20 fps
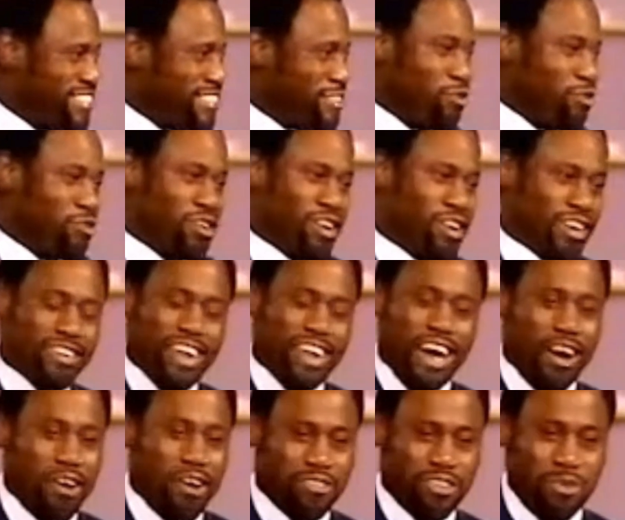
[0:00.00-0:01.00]
Don't look
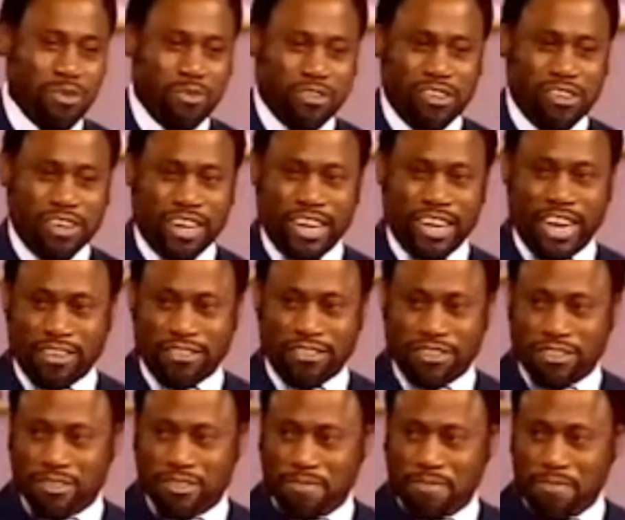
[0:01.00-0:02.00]
now if someone's looking at
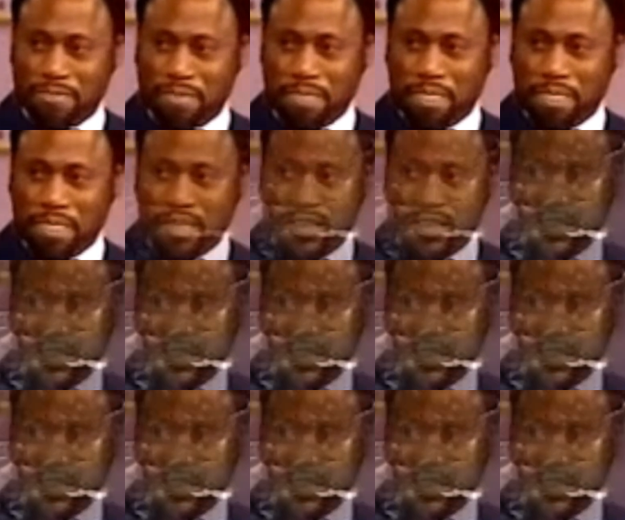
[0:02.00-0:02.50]
you.